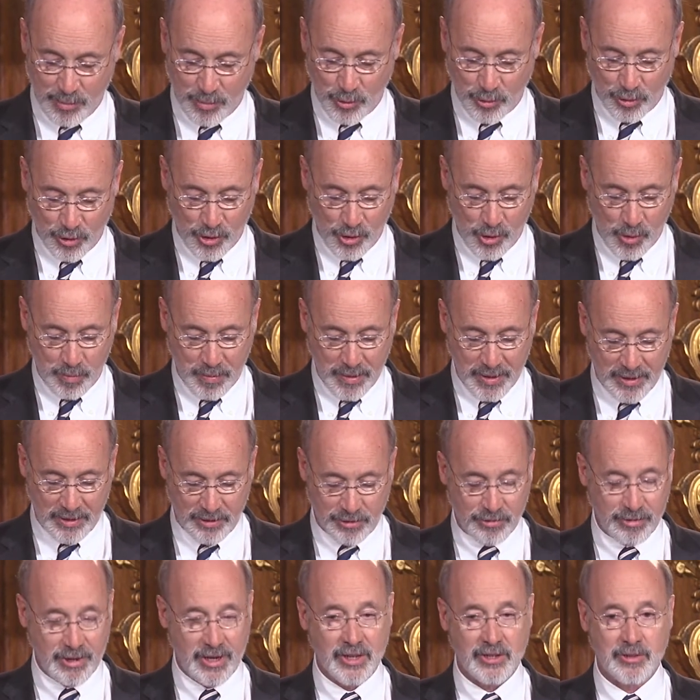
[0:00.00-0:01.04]
a more open
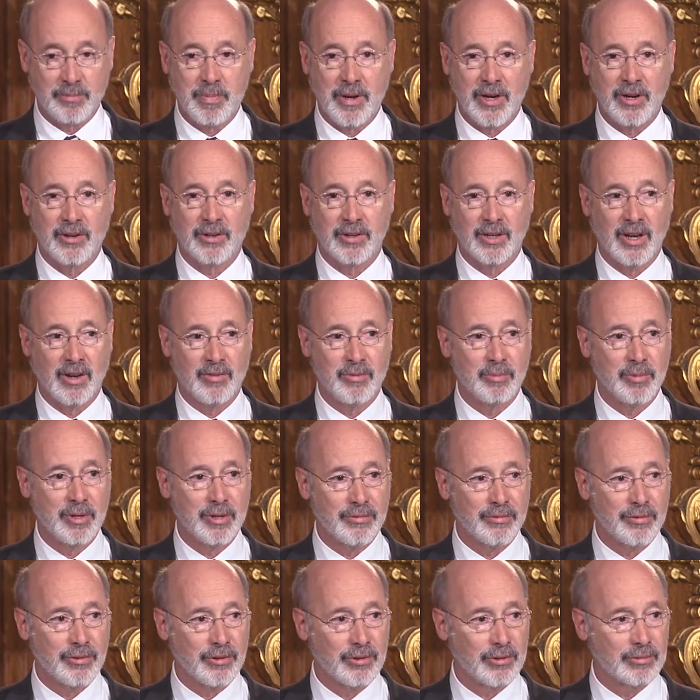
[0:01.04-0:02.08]
and transparent
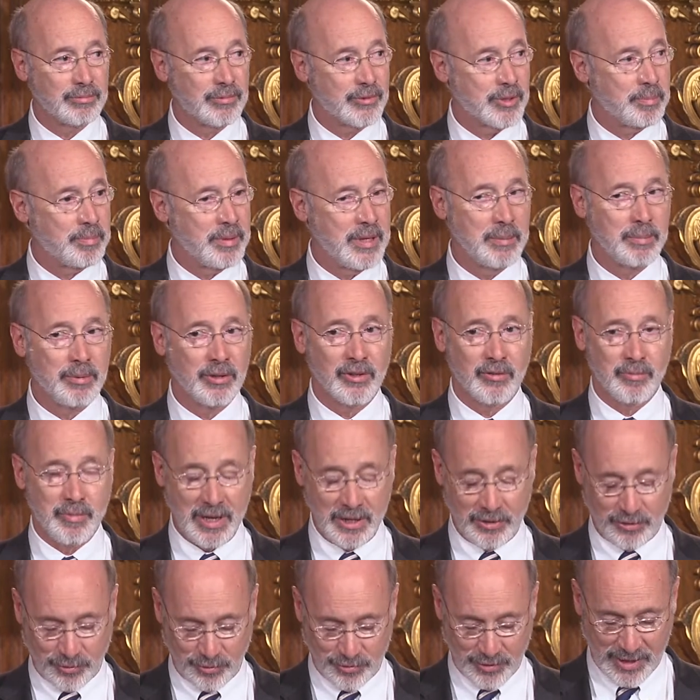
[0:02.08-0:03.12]
government for the people of
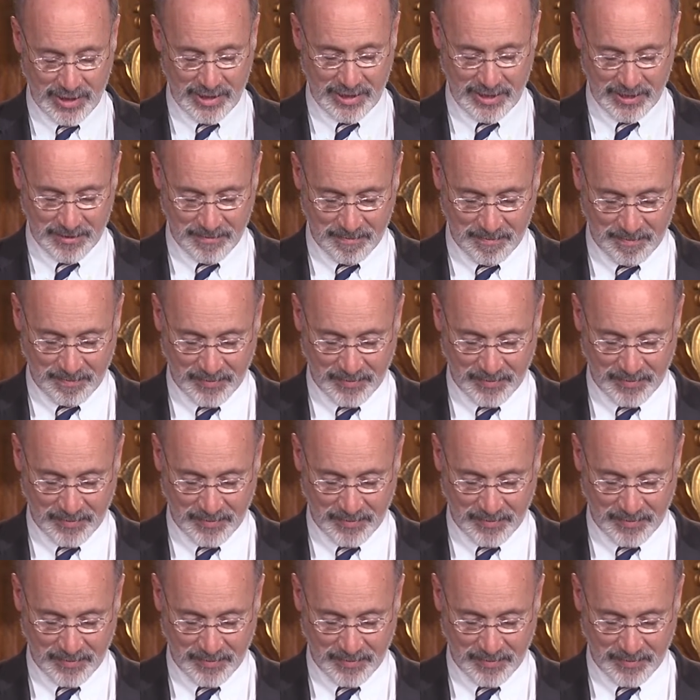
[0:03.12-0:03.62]
Pennsylvania.